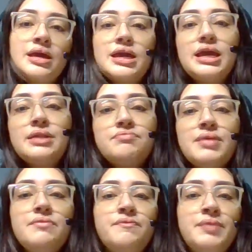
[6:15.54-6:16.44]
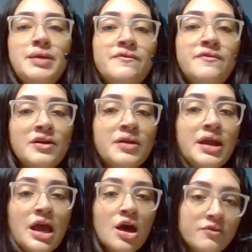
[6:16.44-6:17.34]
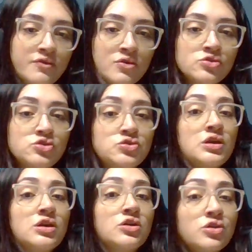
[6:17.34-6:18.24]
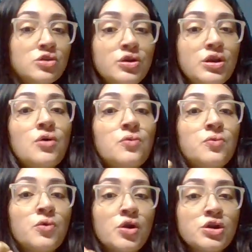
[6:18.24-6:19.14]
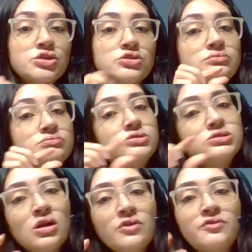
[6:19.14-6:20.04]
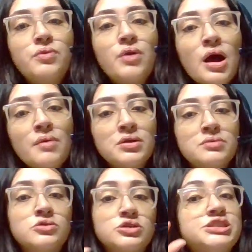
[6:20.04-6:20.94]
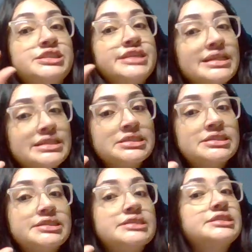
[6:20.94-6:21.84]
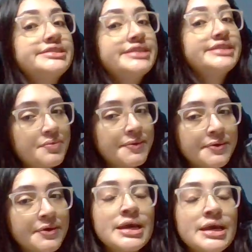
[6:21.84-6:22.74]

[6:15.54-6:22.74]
It may be very helpful to include a word solved problem or sentence example.